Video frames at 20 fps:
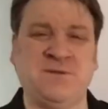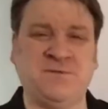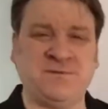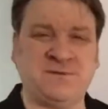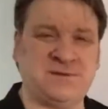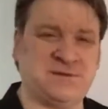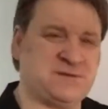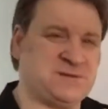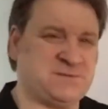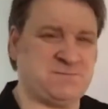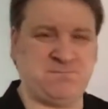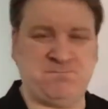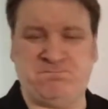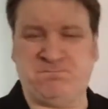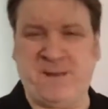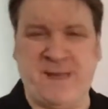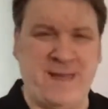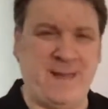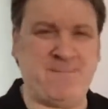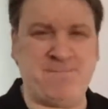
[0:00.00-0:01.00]
just
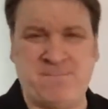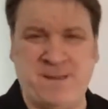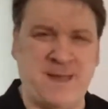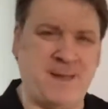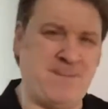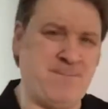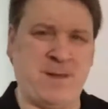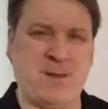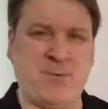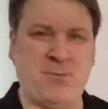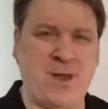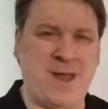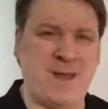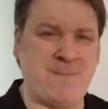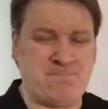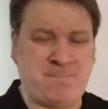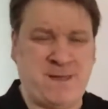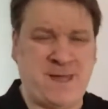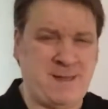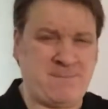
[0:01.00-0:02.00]
bam, bam, bam, wham,
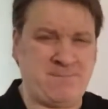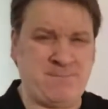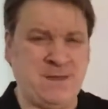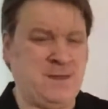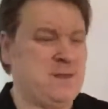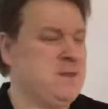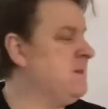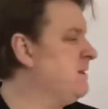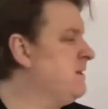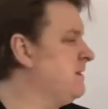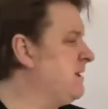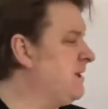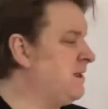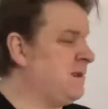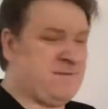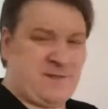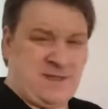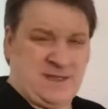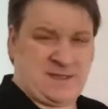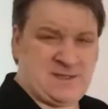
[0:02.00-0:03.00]
bam, kind of
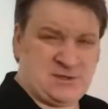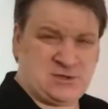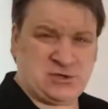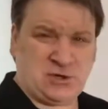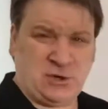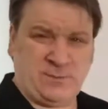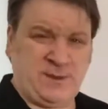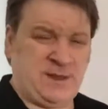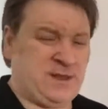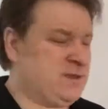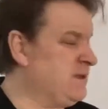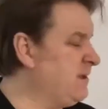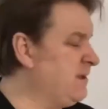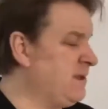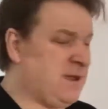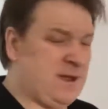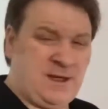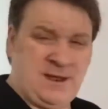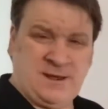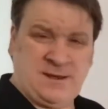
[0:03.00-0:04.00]
get the job in
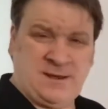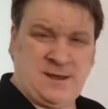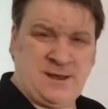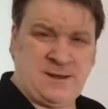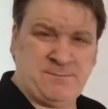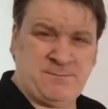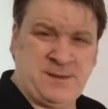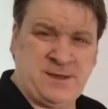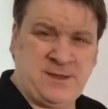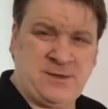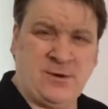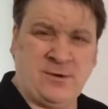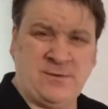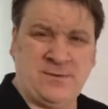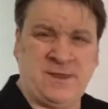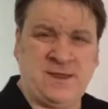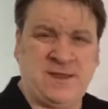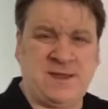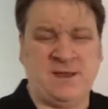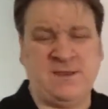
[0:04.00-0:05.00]
and be gone. They
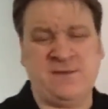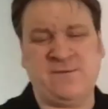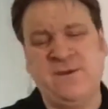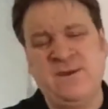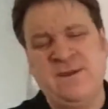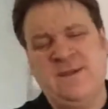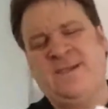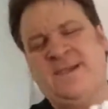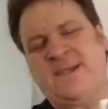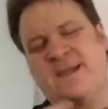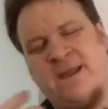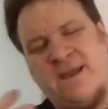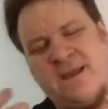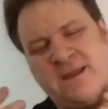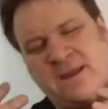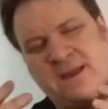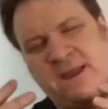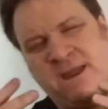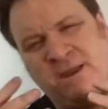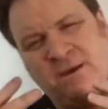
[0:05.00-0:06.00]
kind of,
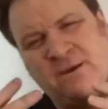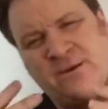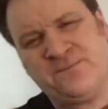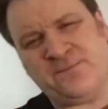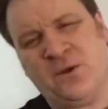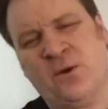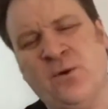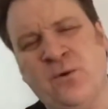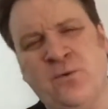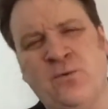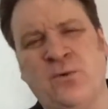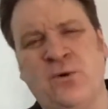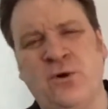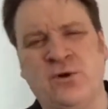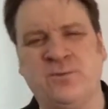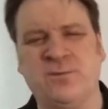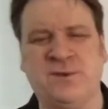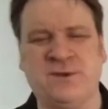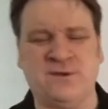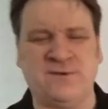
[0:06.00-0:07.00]
all workmen,
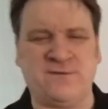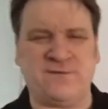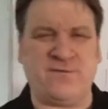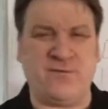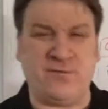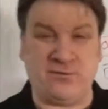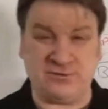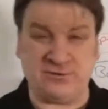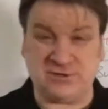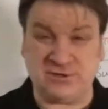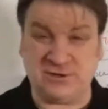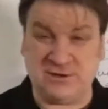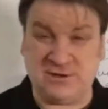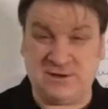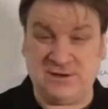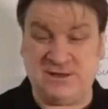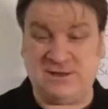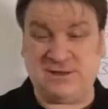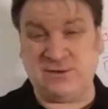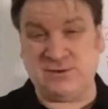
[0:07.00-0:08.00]
unfortunately,
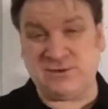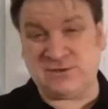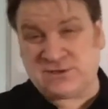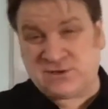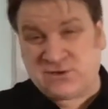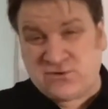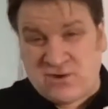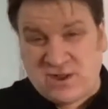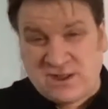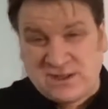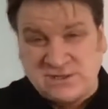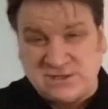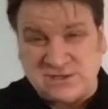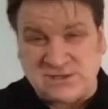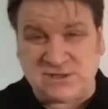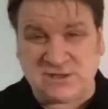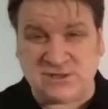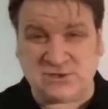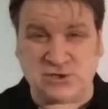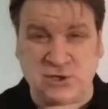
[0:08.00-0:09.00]
do stretch the
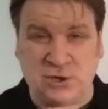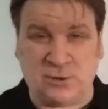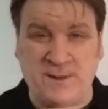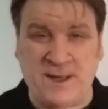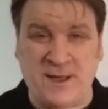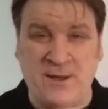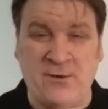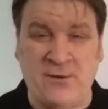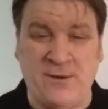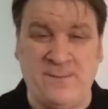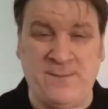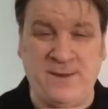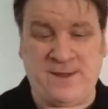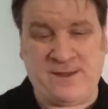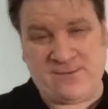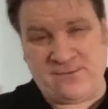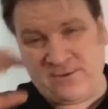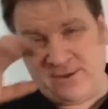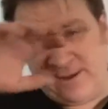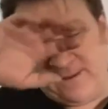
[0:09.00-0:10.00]
job out a bit,
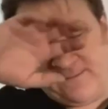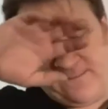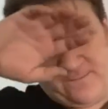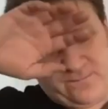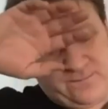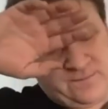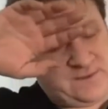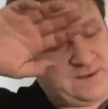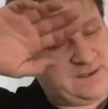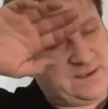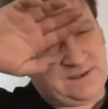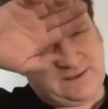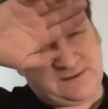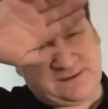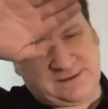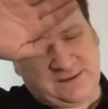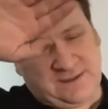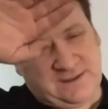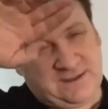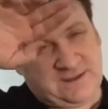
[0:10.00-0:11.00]
right? So
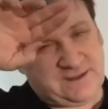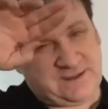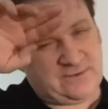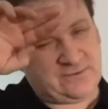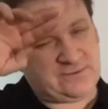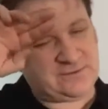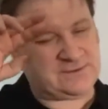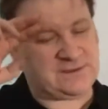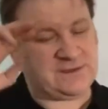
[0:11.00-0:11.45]
they don't